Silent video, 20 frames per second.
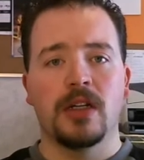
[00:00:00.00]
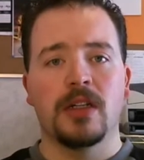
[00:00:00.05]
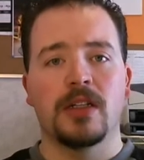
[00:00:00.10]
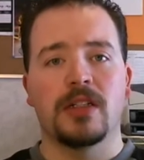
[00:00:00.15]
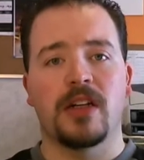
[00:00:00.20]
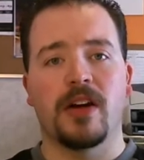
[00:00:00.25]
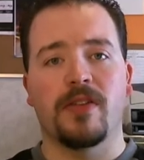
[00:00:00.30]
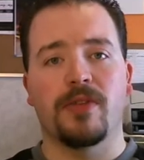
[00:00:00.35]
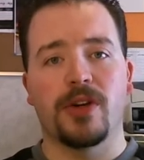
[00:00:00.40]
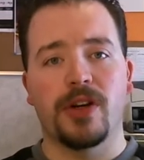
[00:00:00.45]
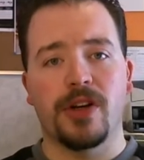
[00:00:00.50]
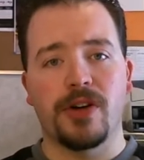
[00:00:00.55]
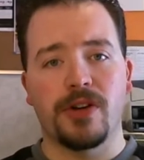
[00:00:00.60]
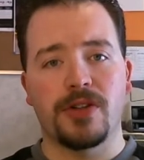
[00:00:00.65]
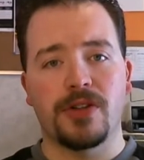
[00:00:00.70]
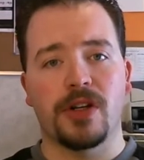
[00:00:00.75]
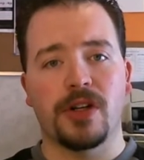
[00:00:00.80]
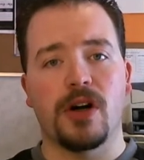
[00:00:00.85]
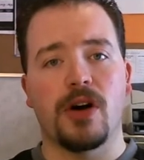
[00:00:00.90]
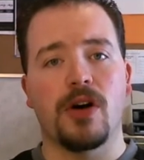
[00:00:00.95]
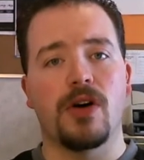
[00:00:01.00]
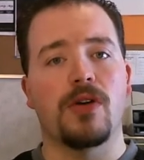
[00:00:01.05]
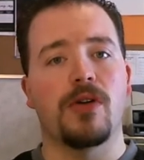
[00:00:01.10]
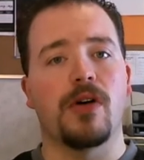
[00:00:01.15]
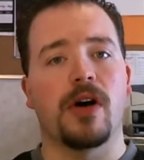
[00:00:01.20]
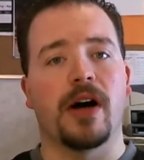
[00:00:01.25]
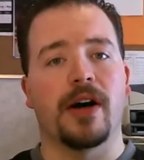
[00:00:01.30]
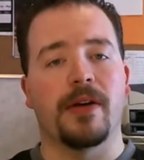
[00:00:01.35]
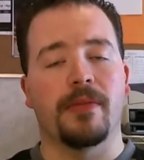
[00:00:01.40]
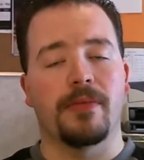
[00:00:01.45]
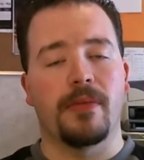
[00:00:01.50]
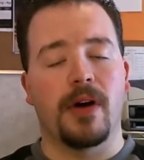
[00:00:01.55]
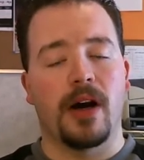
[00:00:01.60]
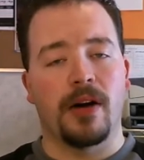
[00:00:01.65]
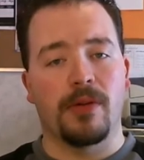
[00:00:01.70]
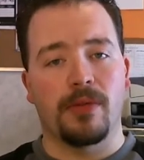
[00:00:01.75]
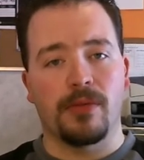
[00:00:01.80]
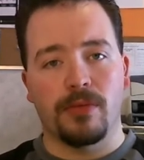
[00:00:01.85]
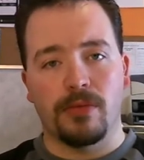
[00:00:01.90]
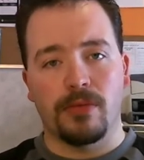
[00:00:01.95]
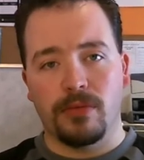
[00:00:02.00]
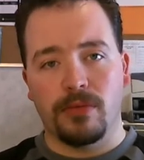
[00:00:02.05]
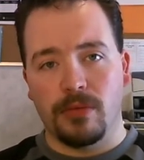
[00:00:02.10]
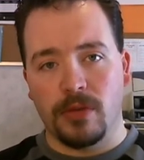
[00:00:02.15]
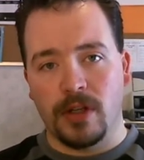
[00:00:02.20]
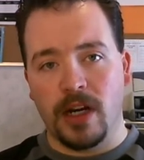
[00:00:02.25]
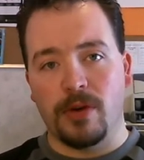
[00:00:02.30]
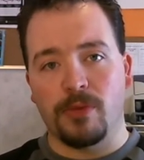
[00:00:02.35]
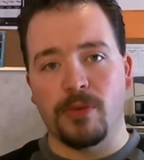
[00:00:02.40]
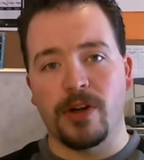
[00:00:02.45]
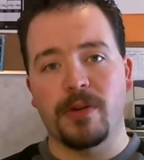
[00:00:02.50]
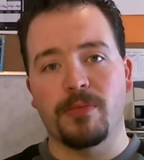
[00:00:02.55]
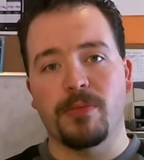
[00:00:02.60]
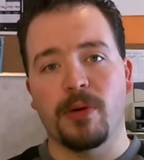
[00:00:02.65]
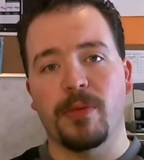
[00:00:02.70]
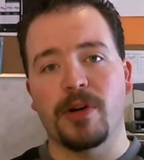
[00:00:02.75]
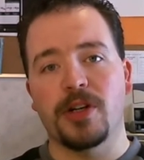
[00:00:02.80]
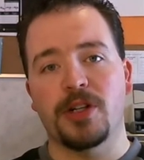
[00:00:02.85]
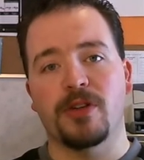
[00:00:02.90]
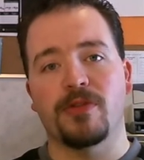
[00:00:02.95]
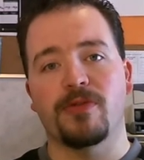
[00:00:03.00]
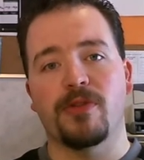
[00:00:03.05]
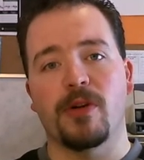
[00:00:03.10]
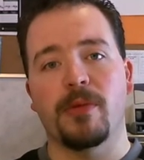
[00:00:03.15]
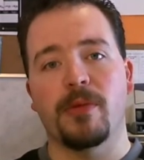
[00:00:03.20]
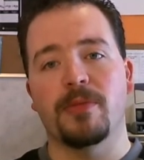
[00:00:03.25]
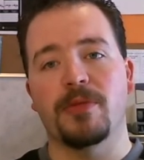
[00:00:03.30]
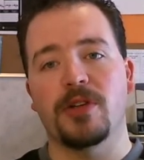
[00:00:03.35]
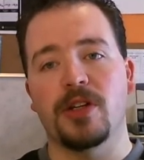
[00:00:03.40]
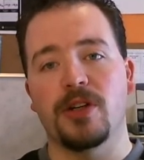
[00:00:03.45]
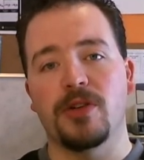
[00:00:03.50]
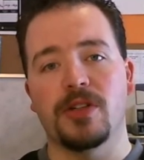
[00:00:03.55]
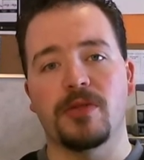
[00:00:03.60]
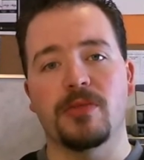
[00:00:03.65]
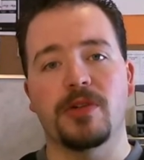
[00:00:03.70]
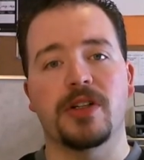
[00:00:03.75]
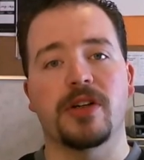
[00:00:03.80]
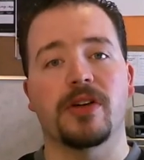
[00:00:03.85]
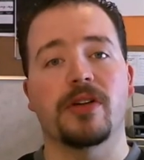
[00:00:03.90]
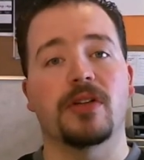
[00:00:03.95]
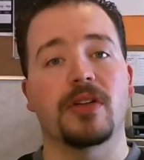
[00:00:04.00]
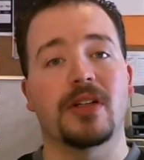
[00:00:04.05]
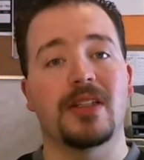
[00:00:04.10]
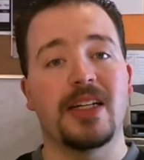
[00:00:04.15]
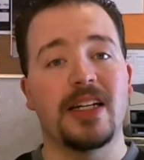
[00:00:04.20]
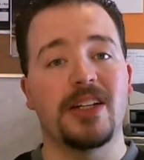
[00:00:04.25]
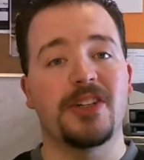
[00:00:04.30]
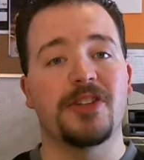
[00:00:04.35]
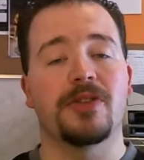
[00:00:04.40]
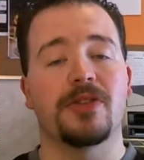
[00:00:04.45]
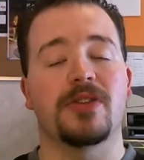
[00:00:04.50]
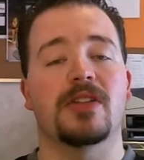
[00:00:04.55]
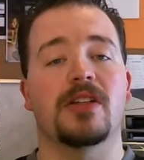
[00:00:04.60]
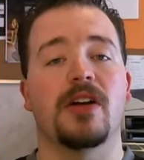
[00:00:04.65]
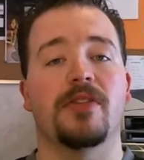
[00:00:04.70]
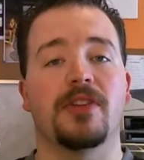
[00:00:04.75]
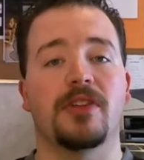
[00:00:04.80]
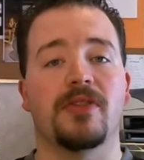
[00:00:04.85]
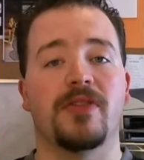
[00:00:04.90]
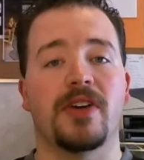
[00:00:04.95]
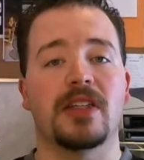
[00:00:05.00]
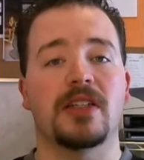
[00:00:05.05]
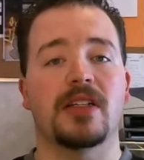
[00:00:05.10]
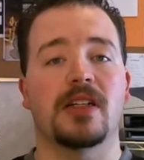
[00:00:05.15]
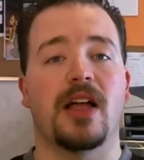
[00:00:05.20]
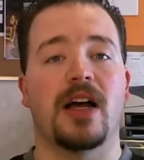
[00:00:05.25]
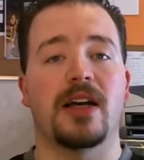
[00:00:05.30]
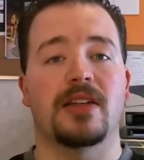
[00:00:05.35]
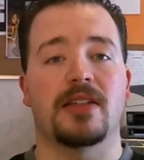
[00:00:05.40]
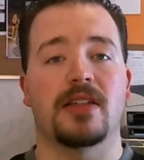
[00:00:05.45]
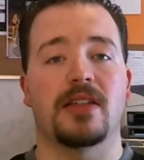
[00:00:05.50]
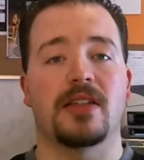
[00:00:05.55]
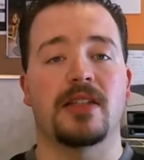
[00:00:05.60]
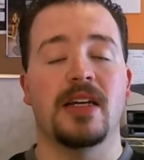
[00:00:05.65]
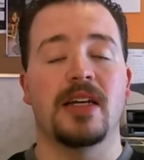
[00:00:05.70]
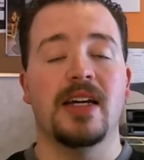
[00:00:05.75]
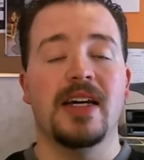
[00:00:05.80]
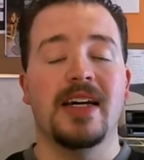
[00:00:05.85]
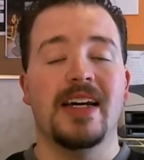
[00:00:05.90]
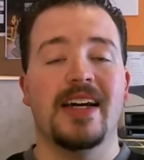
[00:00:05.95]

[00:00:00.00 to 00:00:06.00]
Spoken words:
Several years ago, I got written permission from him to use the material to teach in the self-defense classes.